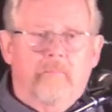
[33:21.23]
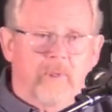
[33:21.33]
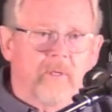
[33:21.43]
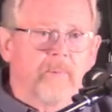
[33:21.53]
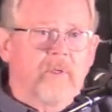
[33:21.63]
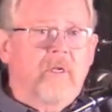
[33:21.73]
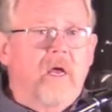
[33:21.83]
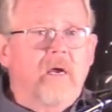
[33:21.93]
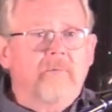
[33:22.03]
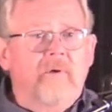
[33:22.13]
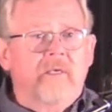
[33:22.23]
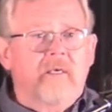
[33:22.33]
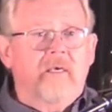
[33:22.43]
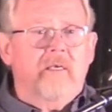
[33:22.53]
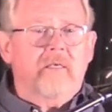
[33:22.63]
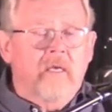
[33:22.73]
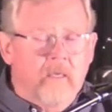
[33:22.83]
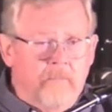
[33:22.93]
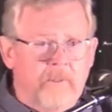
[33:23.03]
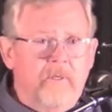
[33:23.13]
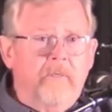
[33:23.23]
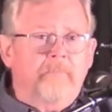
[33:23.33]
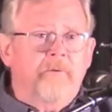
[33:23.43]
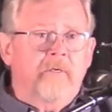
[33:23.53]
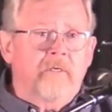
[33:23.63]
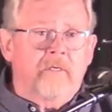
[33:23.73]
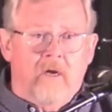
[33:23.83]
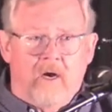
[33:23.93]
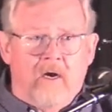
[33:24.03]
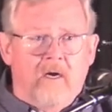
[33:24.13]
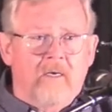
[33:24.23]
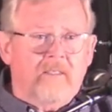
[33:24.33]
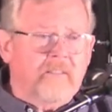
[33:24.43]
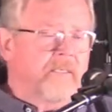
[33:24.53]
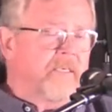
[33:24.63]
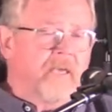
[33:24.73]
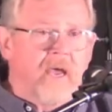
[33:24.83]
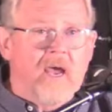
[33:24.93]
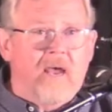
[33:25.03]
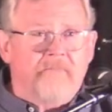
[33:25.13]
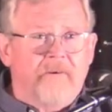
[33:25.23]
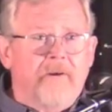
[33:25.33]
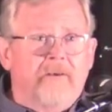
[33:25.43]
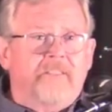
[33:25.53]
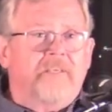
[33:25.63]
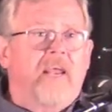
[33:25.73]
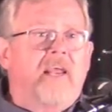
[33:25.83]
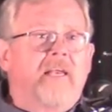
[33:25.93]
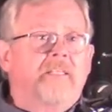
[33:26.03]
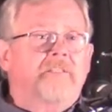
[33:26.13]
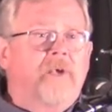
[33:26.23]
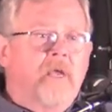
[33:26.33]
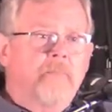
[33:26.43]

people are wicked, people hardly ever change.